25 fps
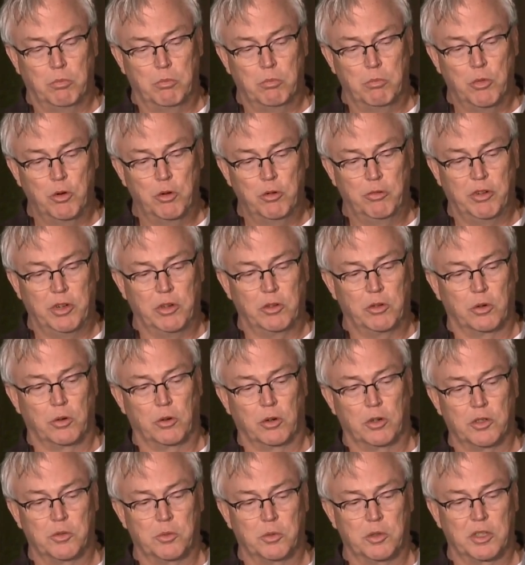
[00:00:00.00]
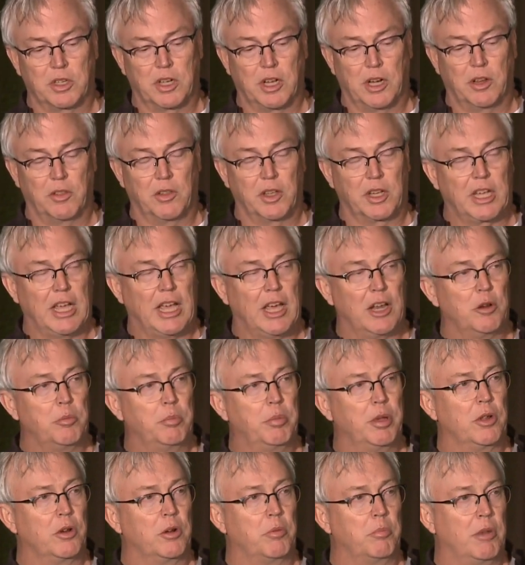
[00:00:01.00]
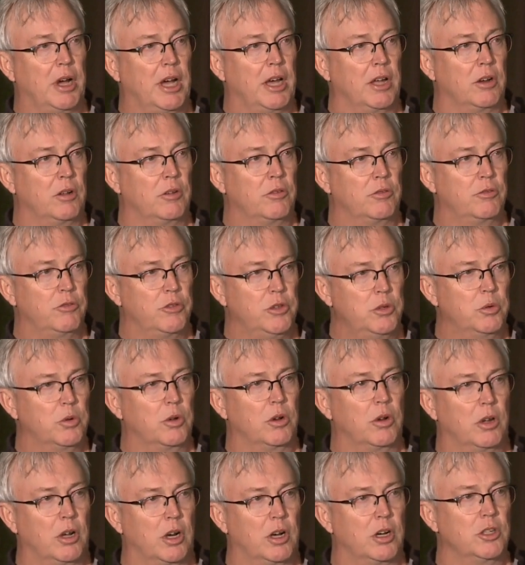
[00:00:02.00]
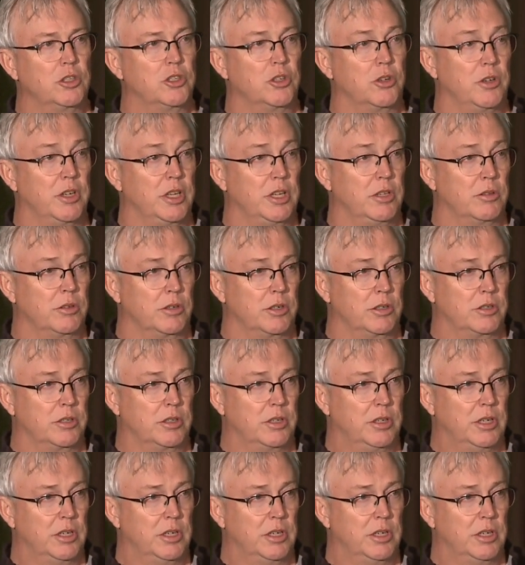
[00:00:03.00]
moving towards, was kind of the Caterpillar model, fewer, larger dealers.